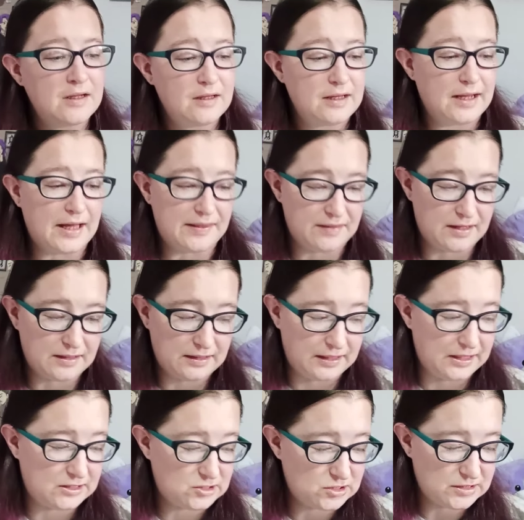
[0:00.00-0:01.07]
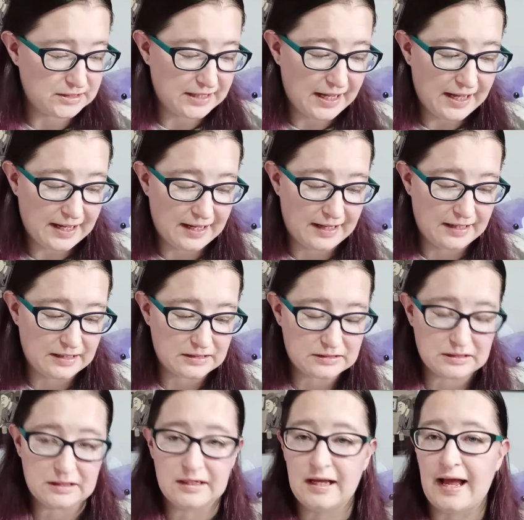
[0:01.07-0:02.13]
and then each day is
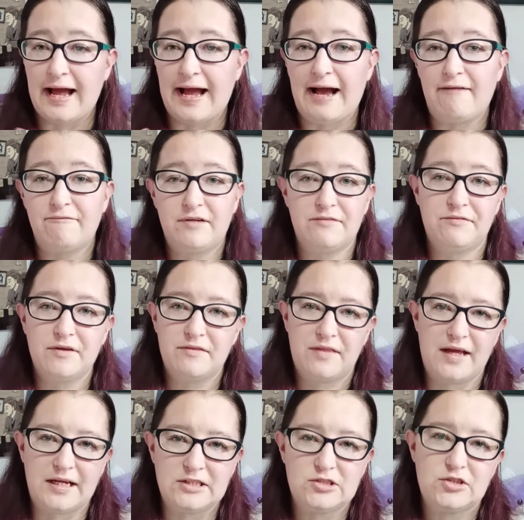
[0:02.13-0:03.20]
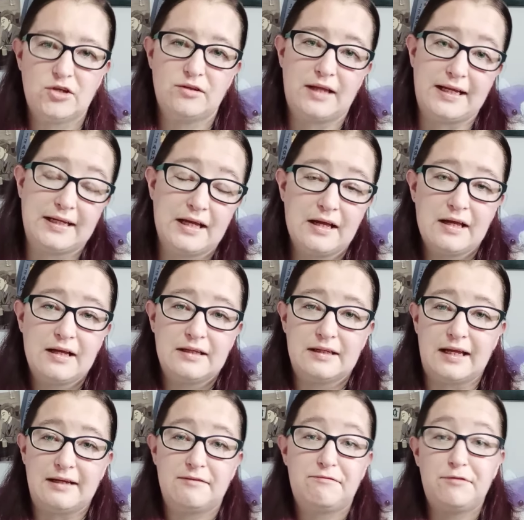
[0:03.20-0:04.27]
going to have different things you know like
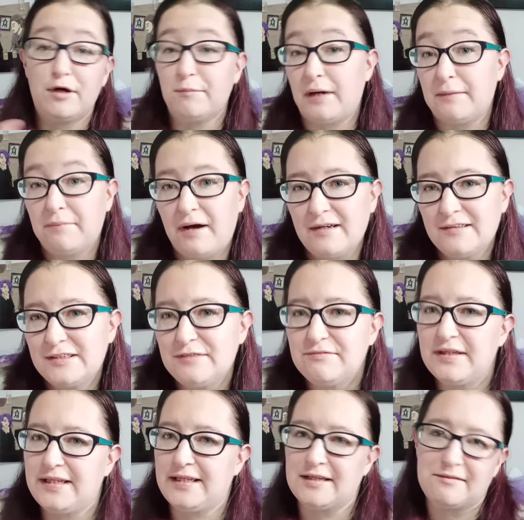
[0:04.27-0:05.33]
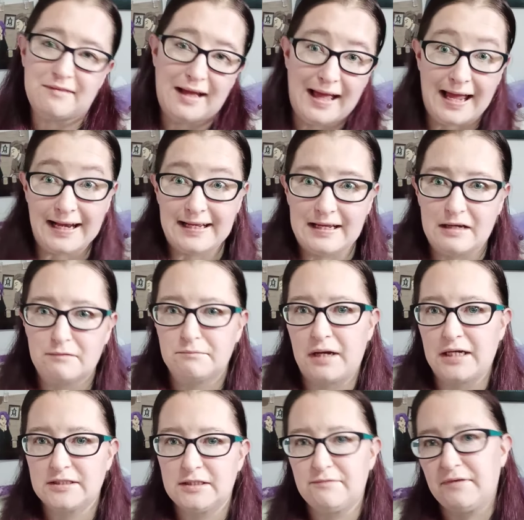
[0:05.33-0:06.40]
like film unboxing video edit
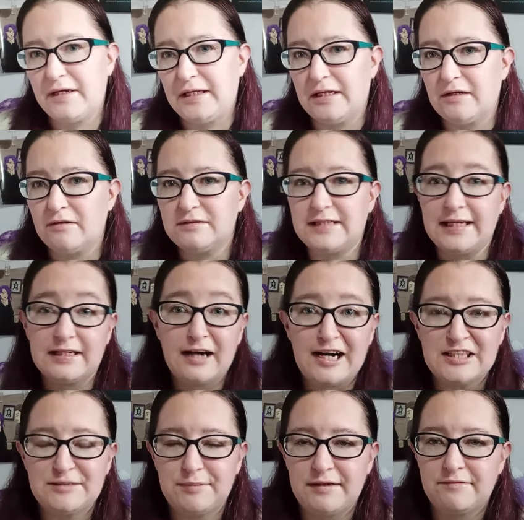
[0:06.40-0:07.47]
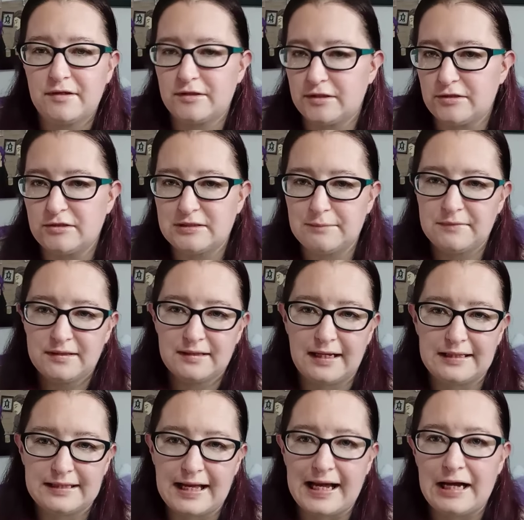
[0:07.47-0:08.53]
unboxing video take cosplay photos something like
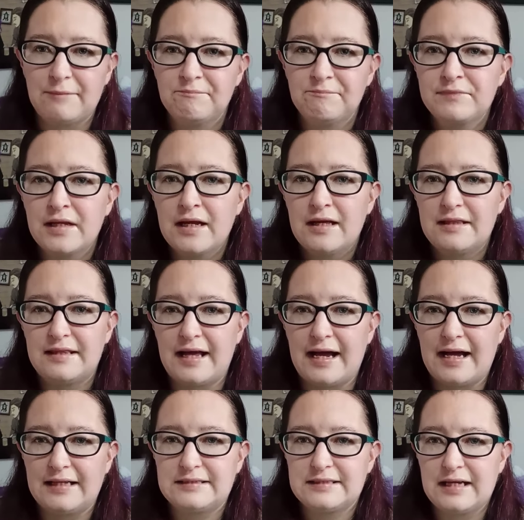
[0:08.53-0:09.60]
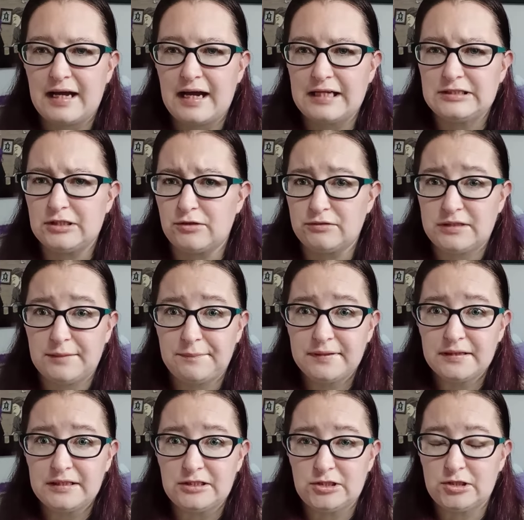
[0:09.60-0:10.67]
that that i don't
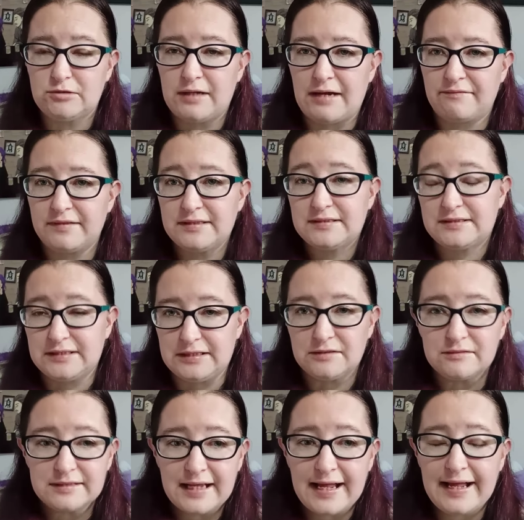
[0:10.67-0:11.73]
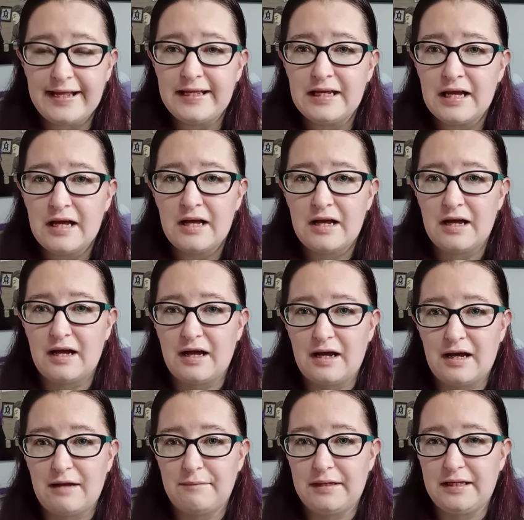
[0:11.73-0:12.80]
typically do every single day
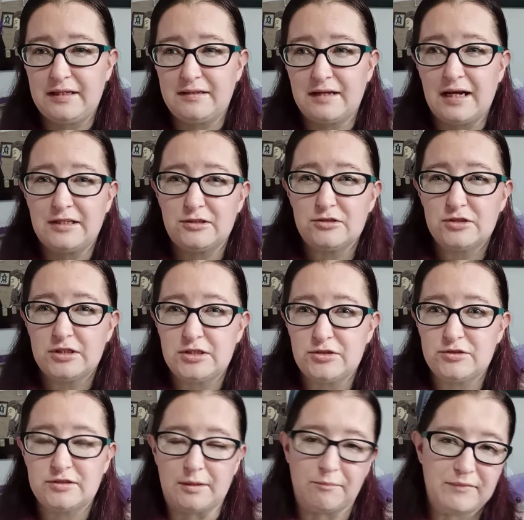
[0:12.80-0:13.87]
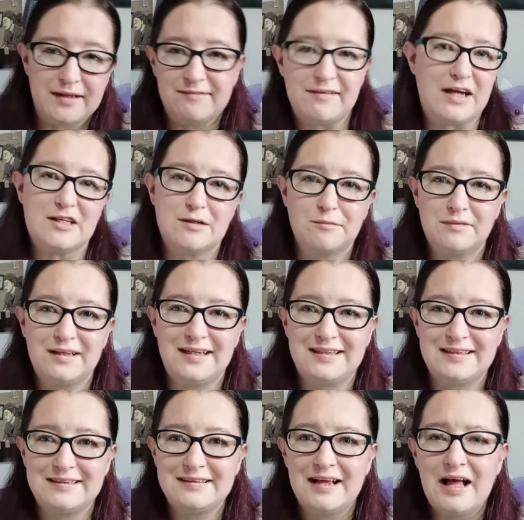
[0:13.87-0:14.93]
i mean i usually do something fandom
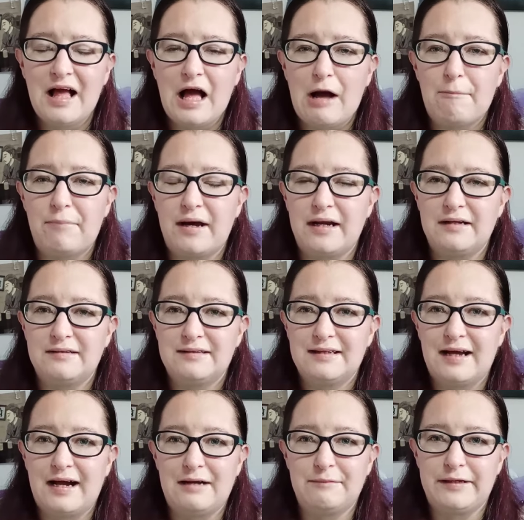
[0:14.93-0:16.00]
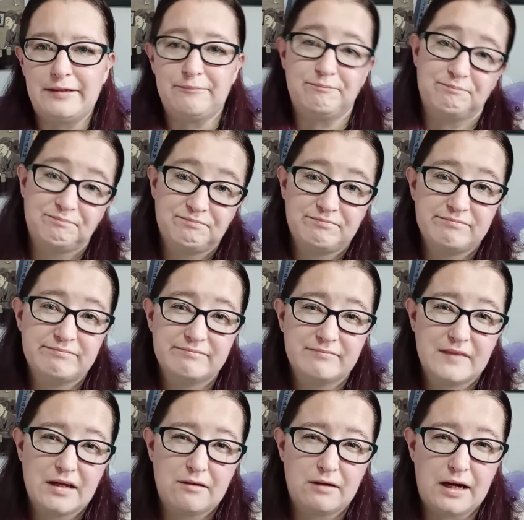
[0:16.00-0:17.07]
related but i mean
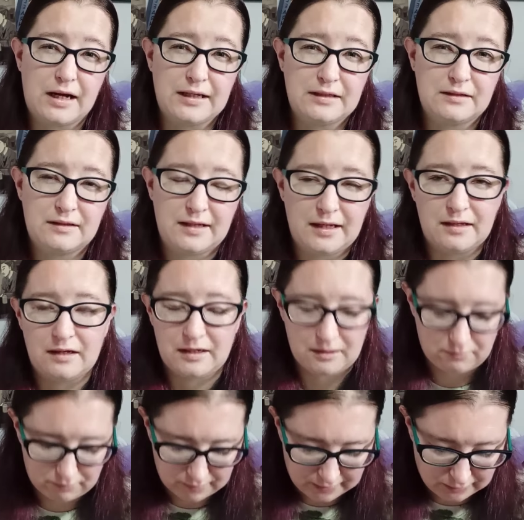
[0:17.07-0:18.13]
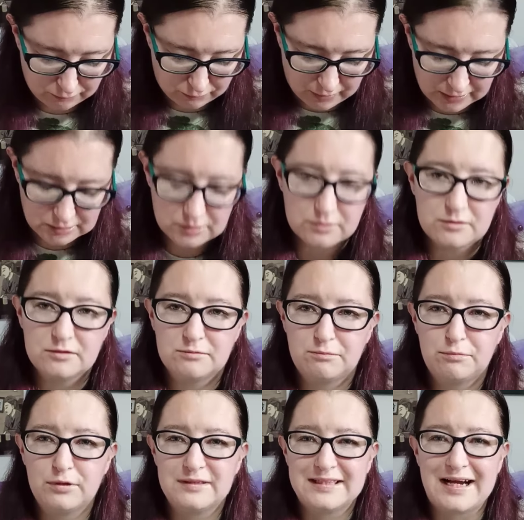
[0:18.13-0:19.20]
i can't i don't really want
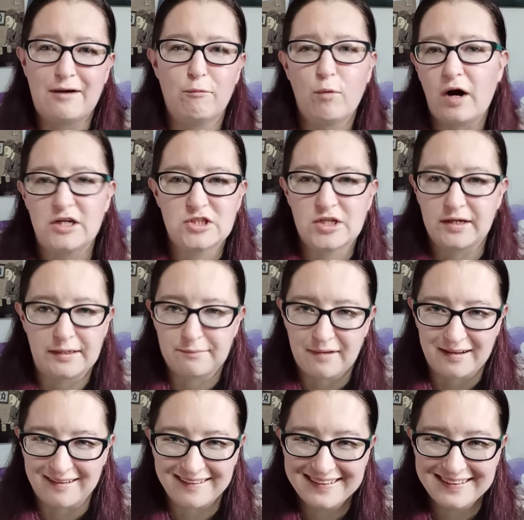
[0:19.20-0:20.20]
put down watch harry potter